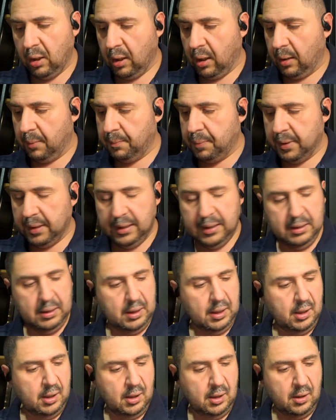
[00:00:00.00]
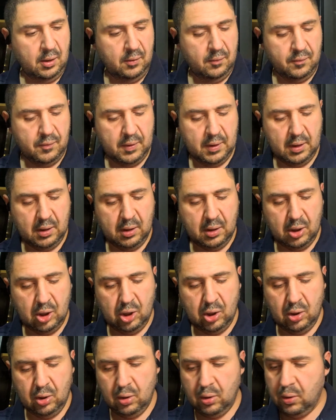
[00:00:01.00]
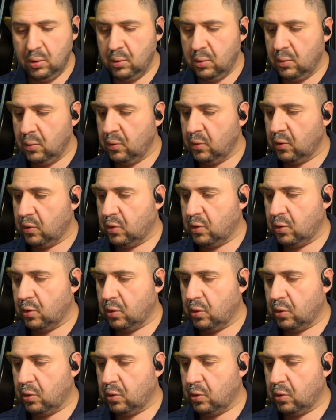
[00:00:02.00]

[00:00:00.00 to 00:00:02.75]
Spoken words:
I believe it is,